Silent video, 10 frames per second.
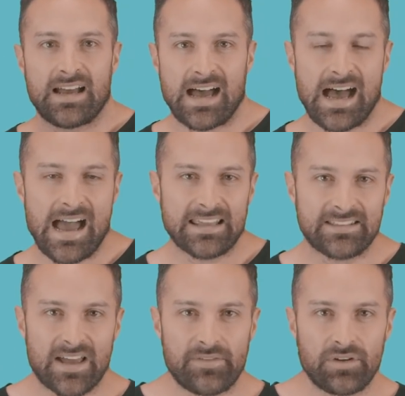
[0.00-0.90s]

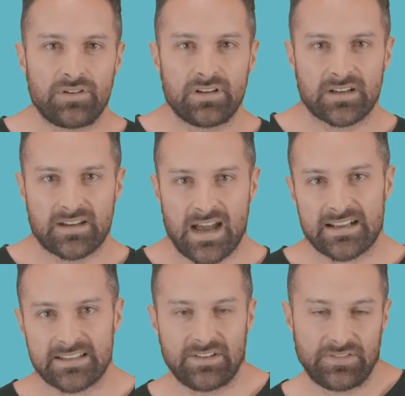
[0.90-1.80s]
high-level
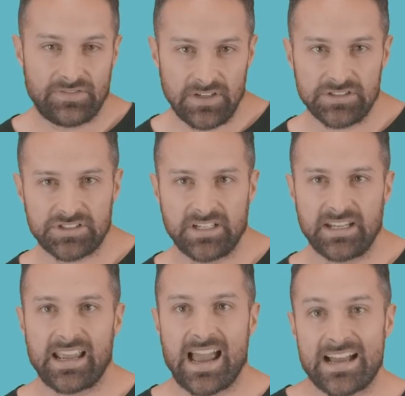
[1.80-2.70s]
cognitive
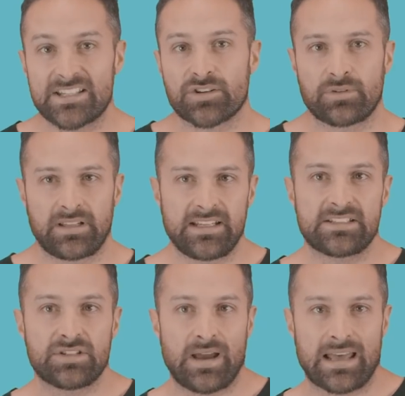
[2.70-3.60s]
functioning as it
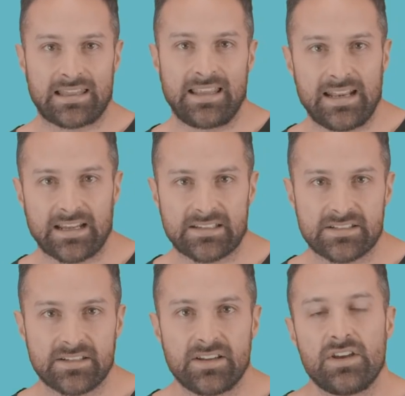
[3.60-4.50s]
relates to athletics.